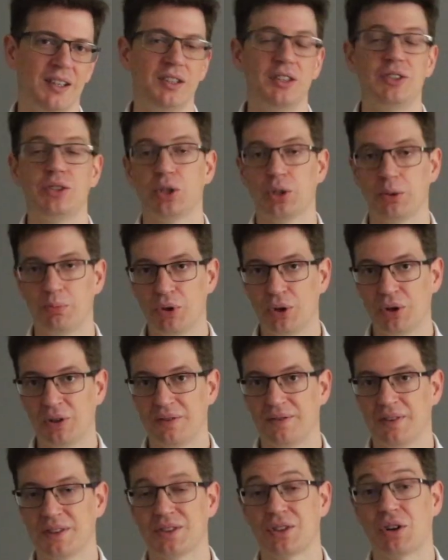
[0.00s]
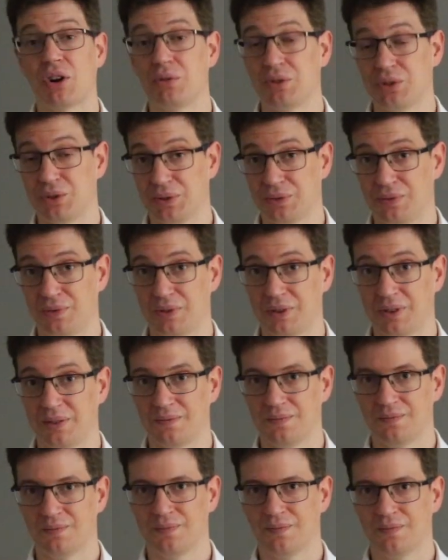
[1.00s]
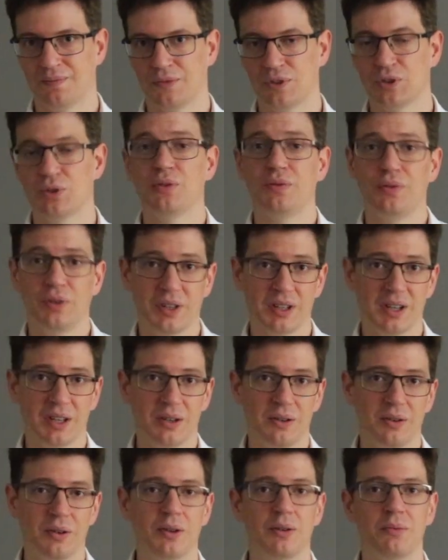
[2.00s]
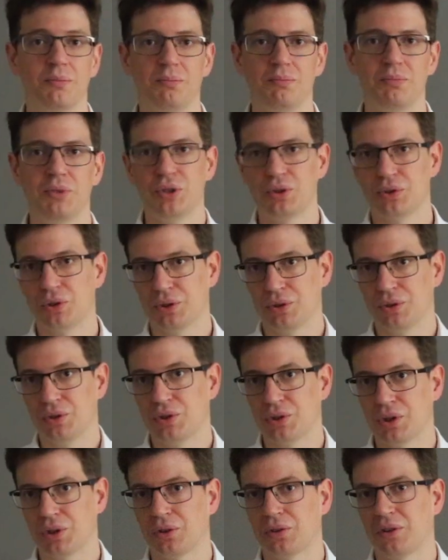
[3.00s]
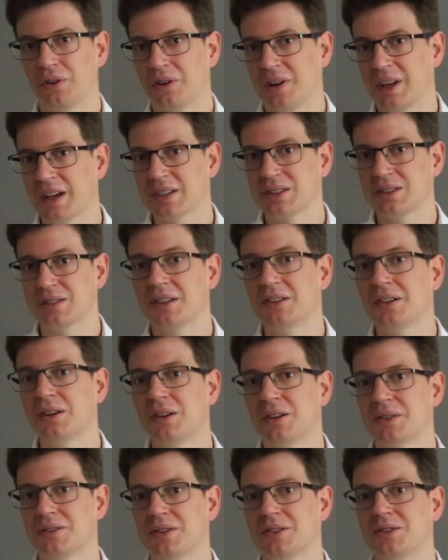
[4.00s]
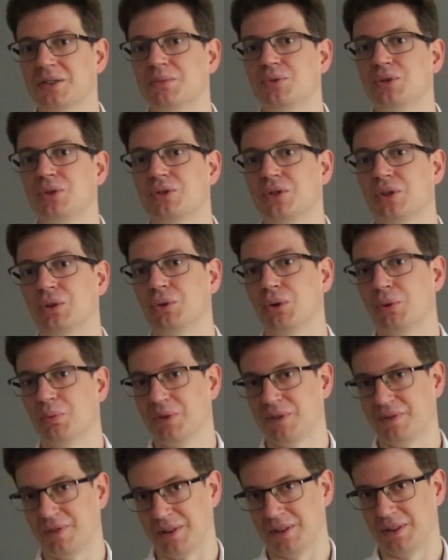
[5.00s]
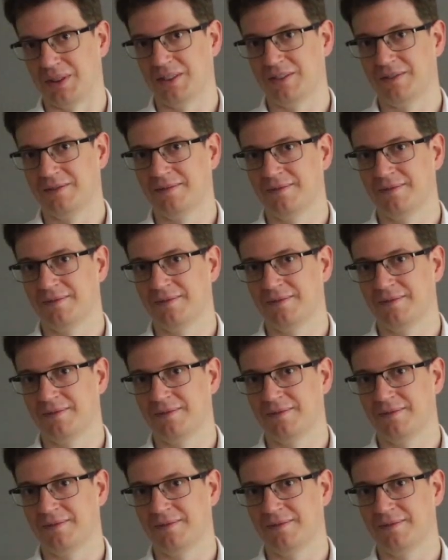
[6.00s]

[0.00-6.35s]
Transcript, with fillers: These community events are always good fun, so if you can, be sure to join on the next London Out Systems user group event.